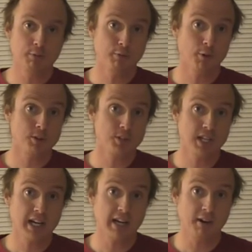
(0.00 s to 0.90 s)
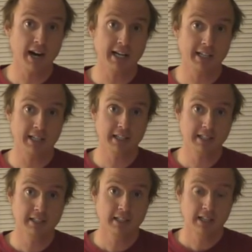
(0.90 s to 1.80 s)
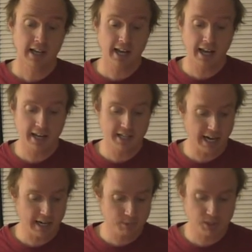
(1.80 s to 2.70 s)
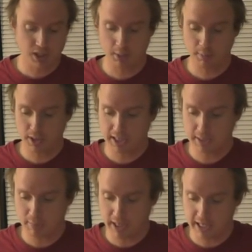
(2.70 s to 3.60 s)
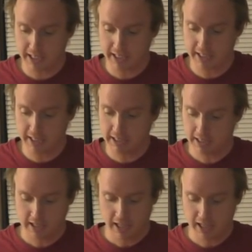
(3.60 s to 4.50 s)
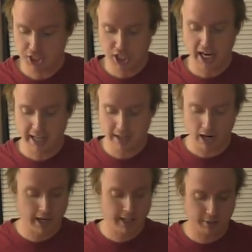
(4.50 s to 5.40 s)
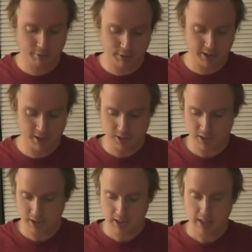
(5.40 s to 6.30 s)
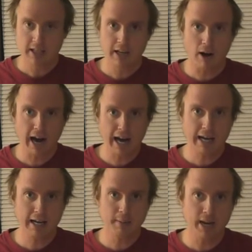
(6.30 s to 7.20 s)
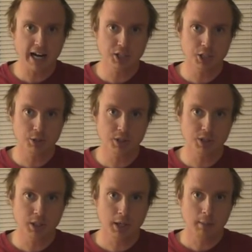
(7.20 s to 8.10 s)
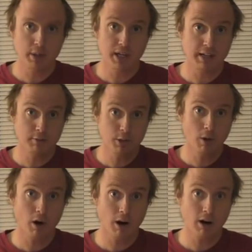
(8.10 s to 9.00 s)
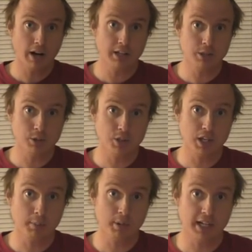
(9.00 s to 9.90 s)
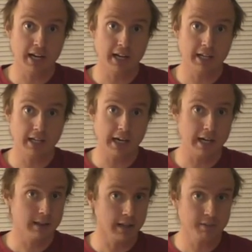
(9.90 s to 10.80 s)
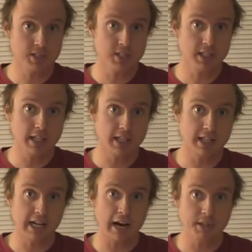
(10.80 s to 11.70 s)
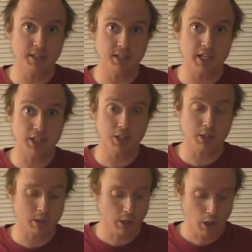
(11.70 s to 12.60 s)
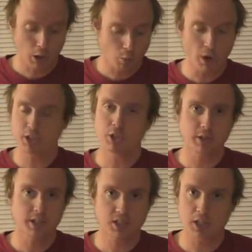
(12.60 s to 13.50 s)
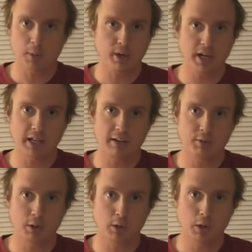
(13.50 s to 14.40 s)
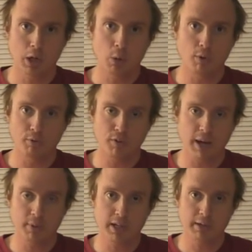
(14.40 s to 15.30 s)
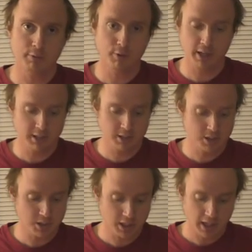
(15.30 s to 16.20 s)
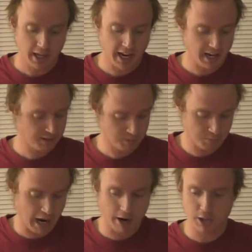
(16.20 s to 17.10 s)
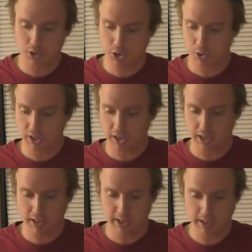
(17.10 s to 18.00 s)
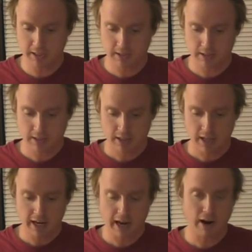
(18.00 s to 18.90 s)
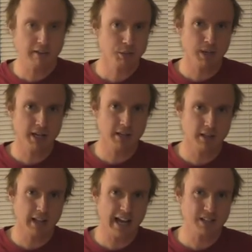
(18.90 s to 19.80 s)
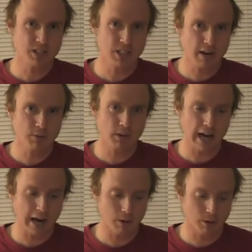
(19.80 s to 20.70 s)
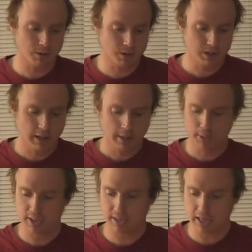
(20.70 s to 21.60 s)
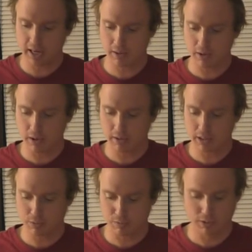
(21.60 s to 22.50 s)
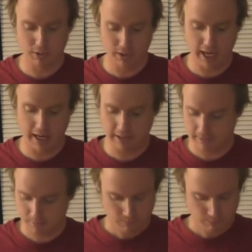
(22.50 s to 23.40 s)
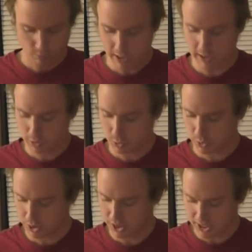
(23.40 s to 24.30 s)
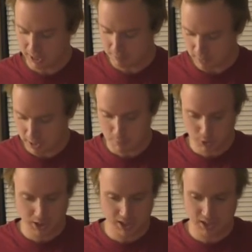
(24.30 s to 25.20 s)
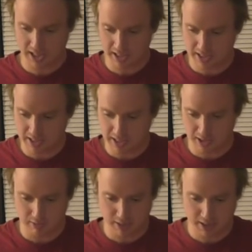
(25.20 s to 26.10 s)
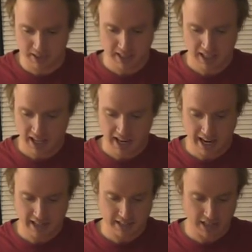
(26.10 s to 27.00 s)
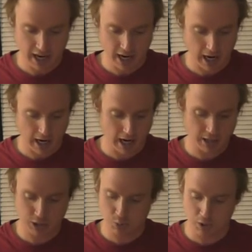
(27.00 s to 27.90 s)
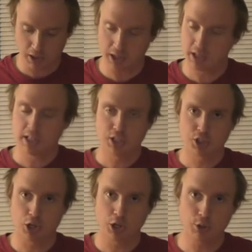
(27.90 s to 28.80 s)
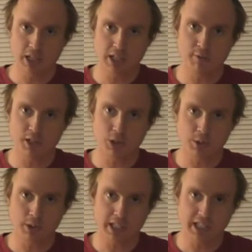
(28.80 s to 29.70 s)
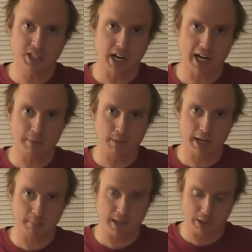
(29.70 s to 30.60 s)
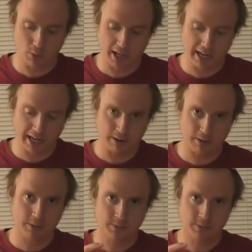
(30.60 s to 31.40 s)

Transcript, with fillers: the first day of Hanukkah, and I'm celebrating by eating a giant Hanukkah feast. Now, I am not Jewish, but if you are and you're celebrating Hanukkah, I'd love to see in the comments section what you're doing to celebrate, if you're with family and friends, and just how you're enjoying the holiday. Now, I've spent the last several hours putting together all this food, and it looks really good. I'm, I'm really excited to eat all of it. And uh, I just want to show you individually each item that I made right now.